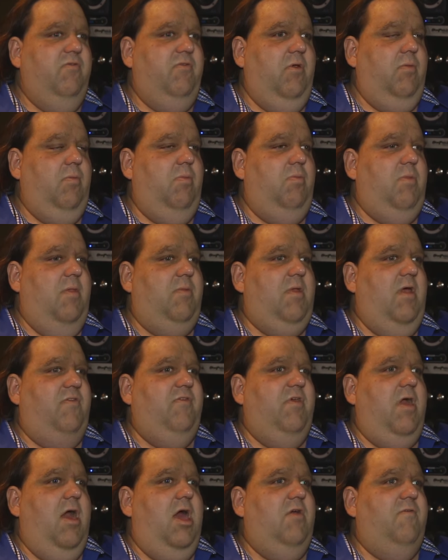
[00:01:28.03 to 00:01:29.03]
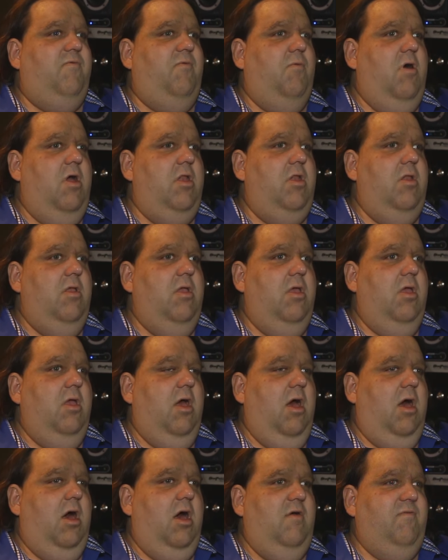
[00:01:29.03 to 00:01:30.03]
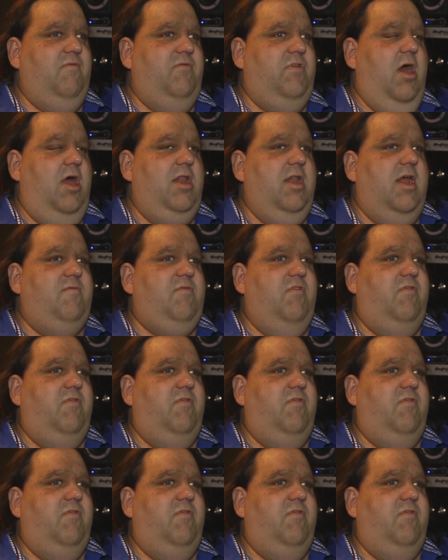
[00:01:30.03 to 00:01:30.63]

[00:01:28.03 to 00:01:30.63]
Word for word: So that, that's kind of what I've done.